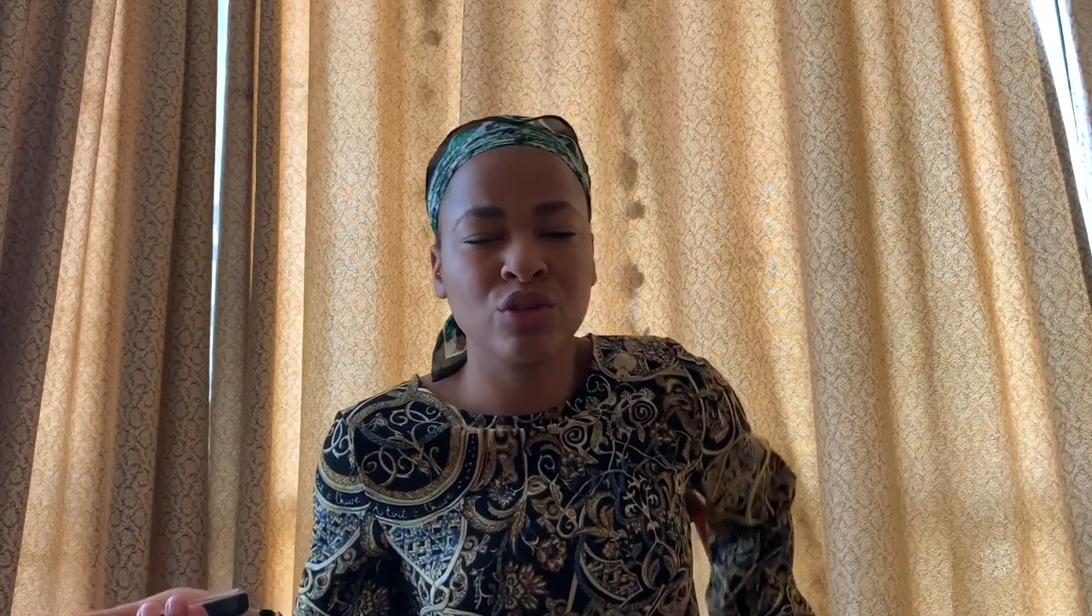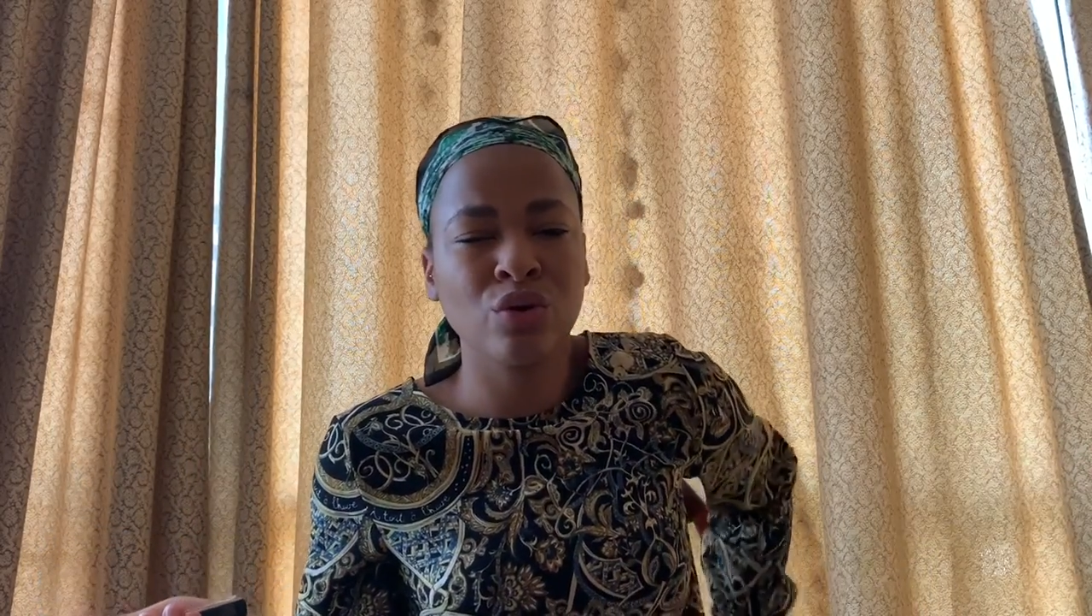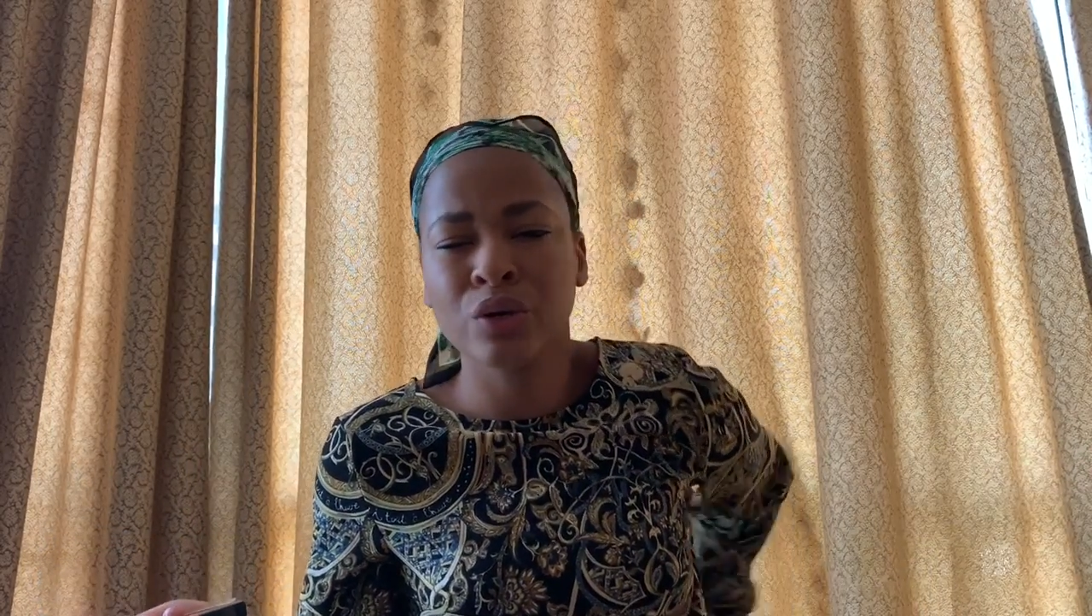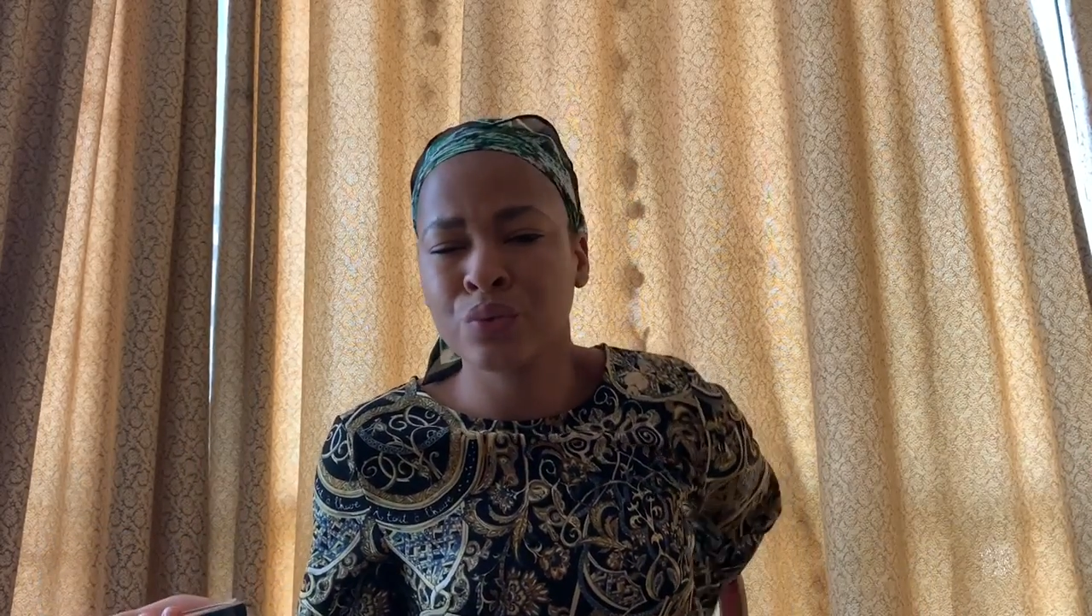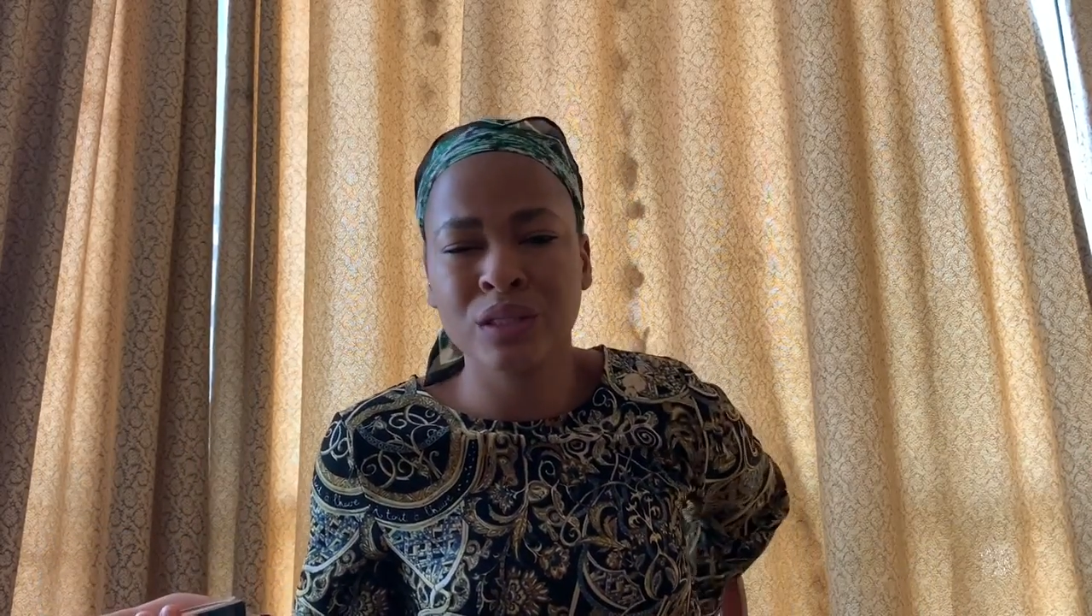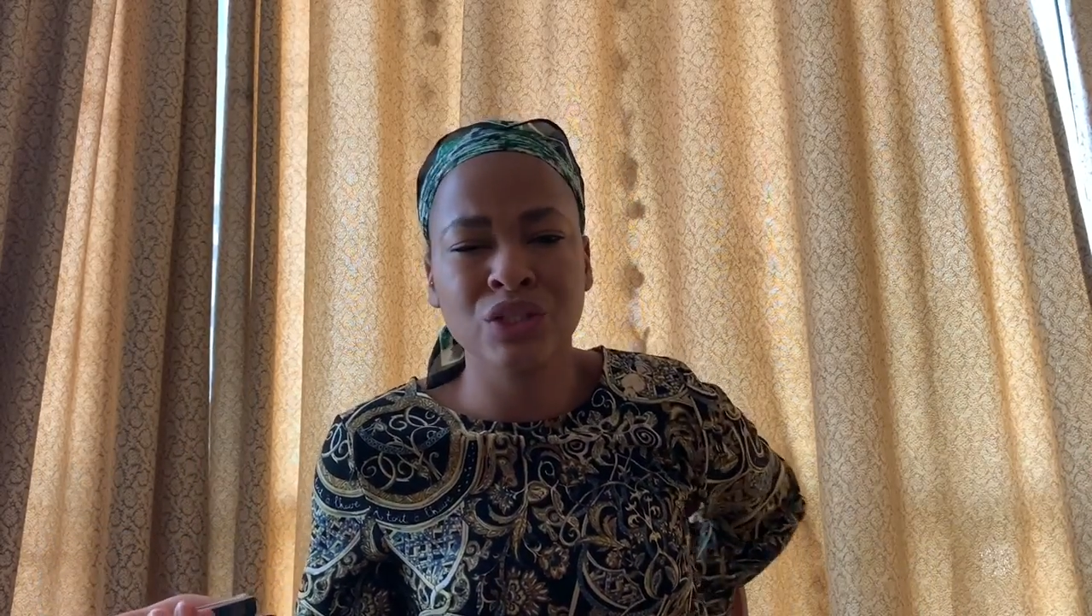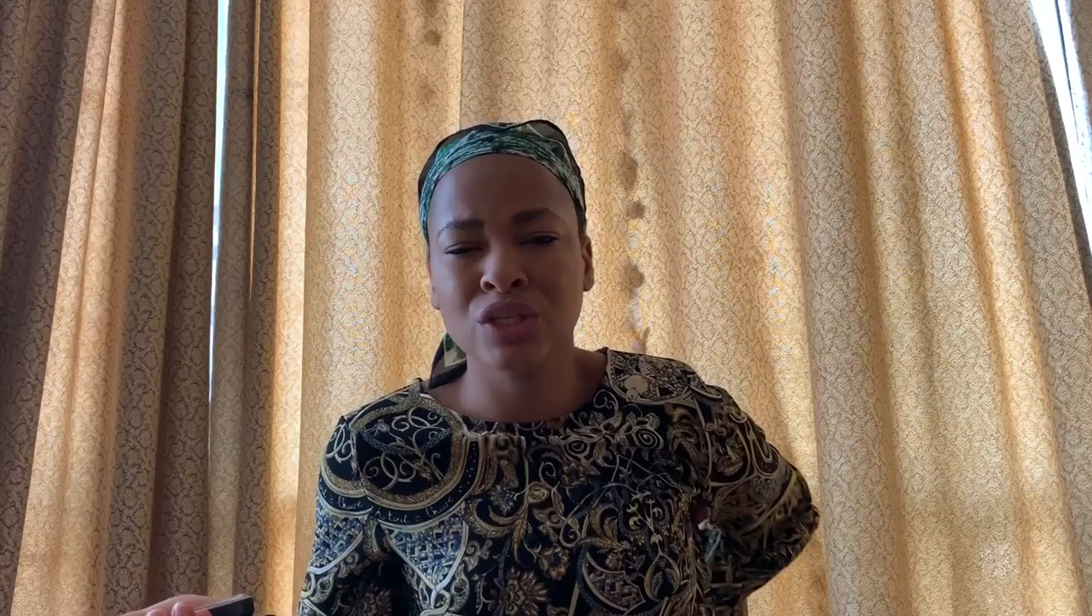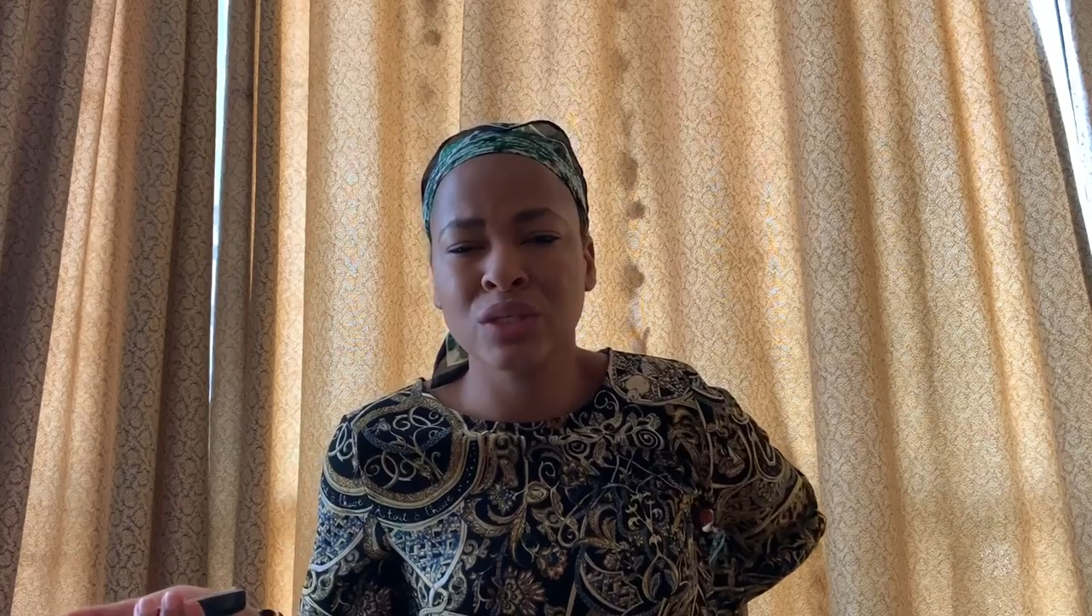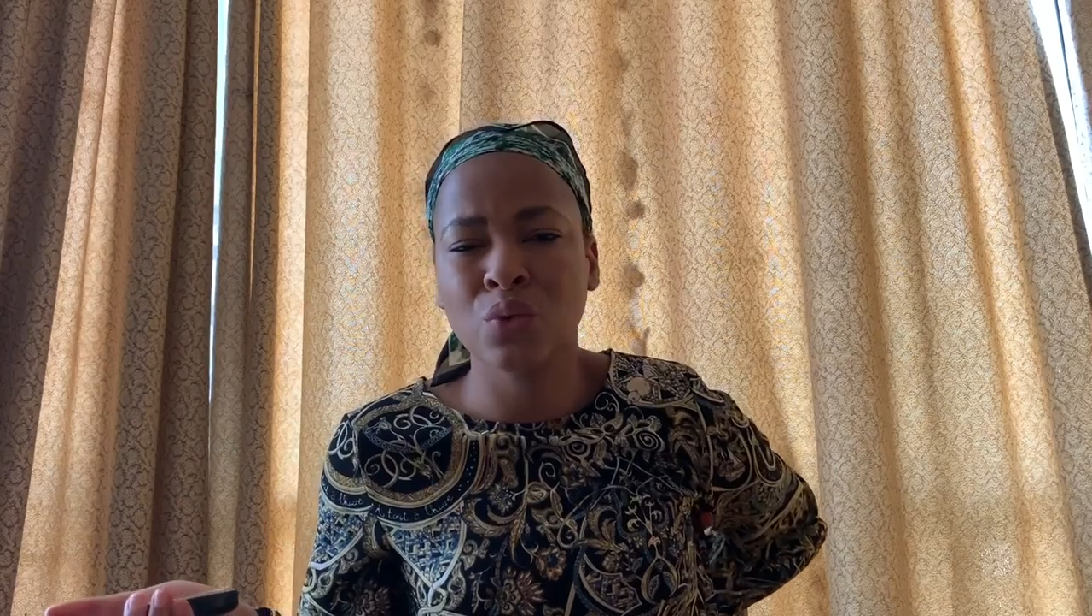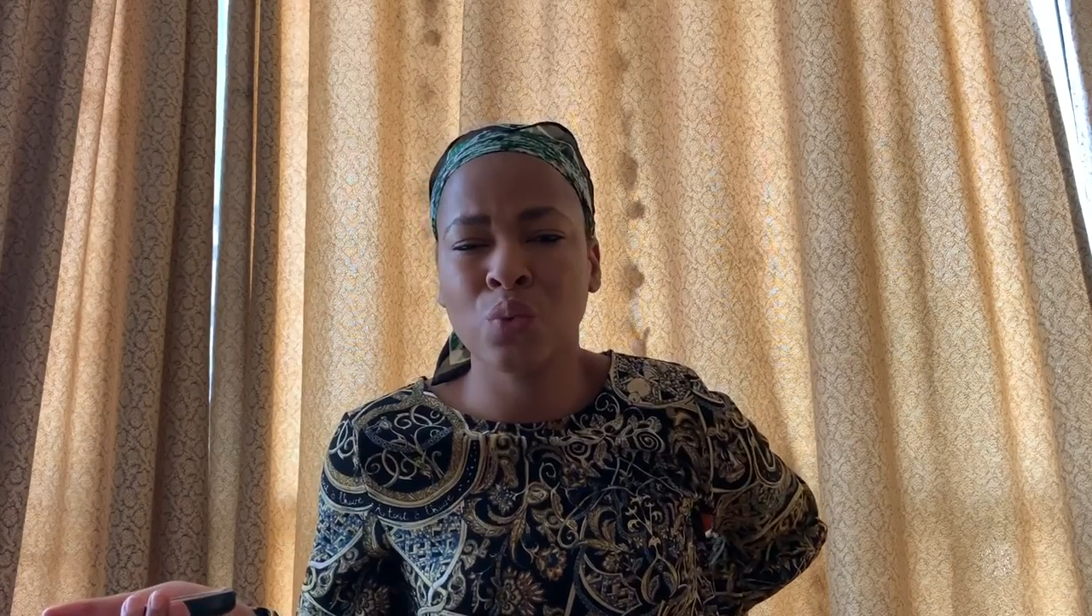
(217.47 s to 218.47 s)
So it was
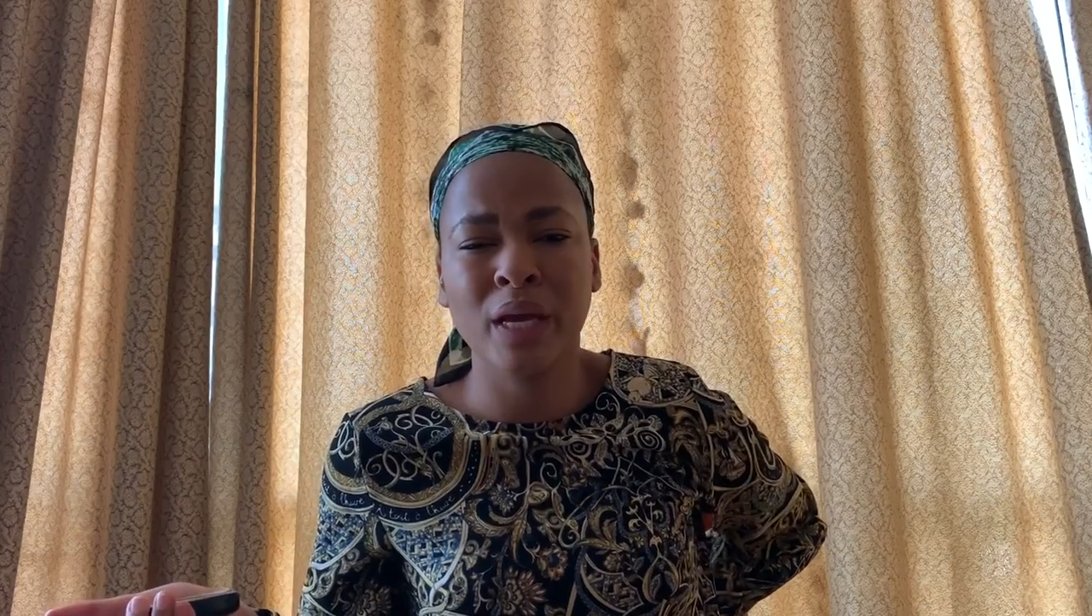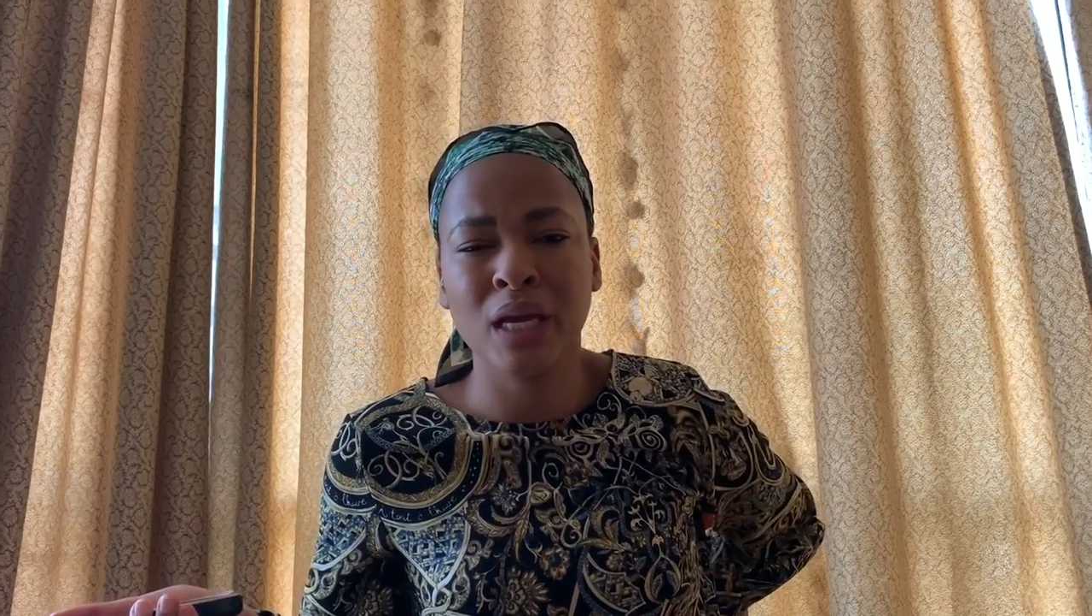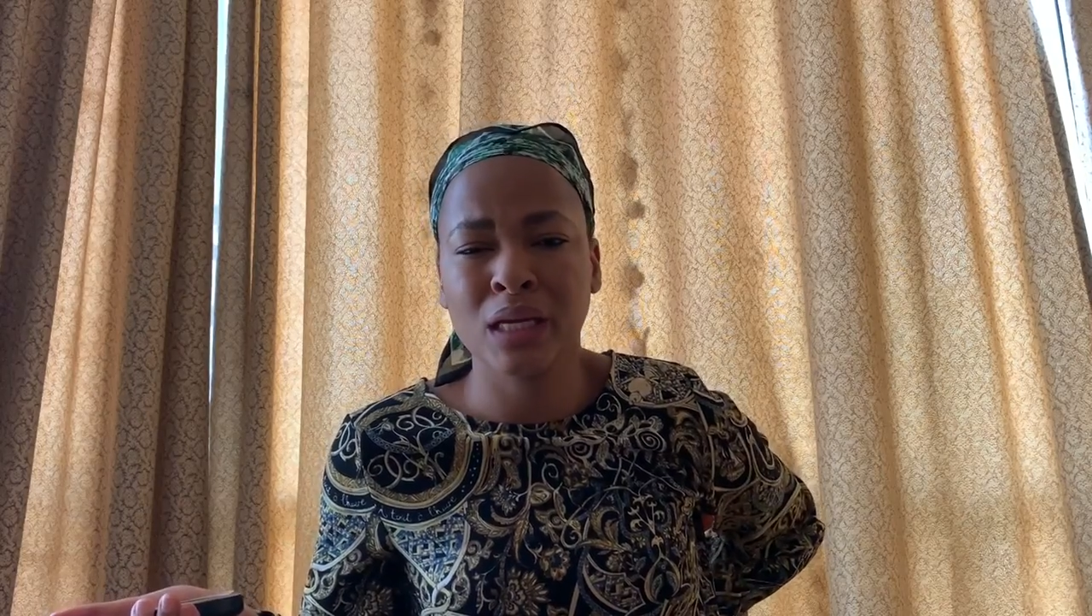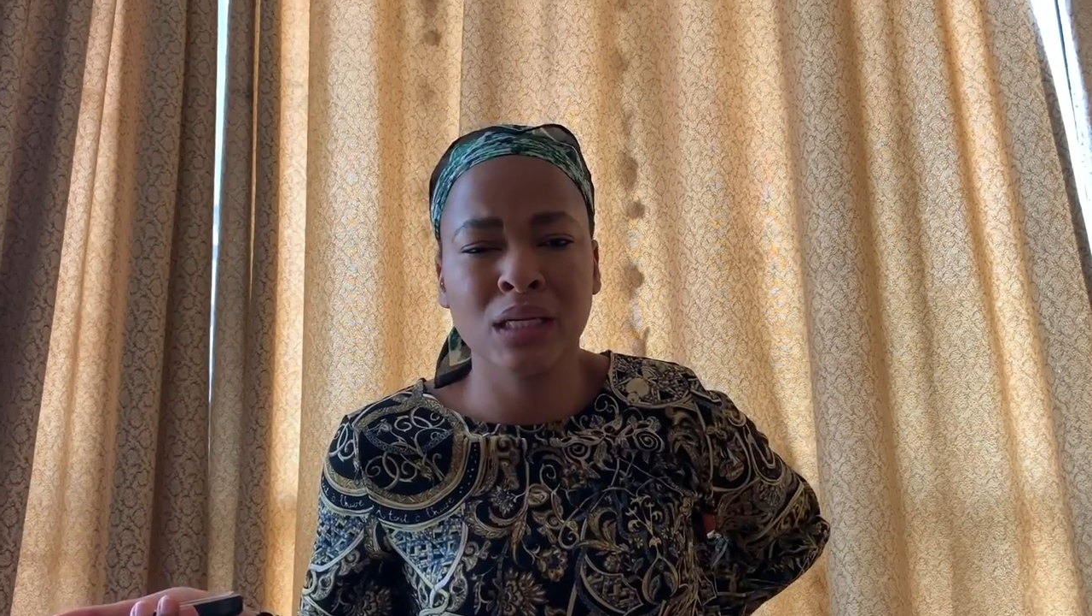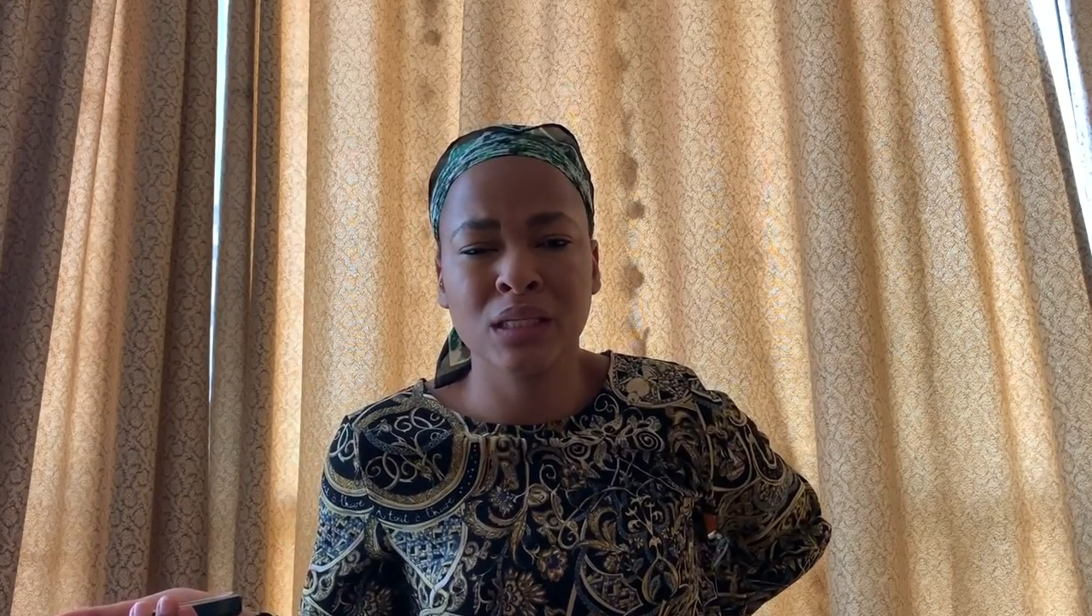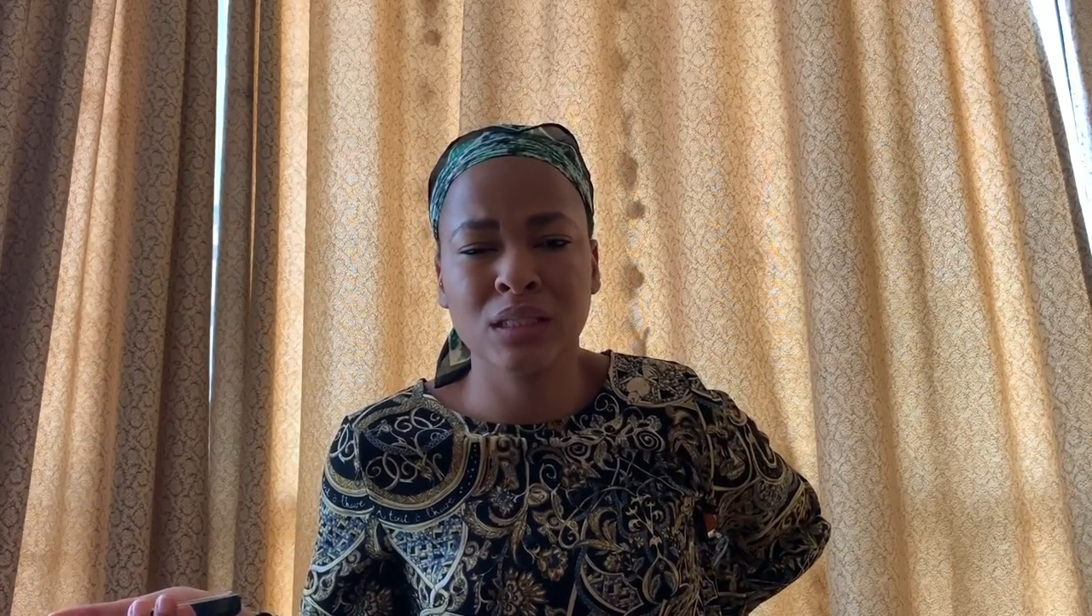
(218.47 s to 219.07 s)
just a weird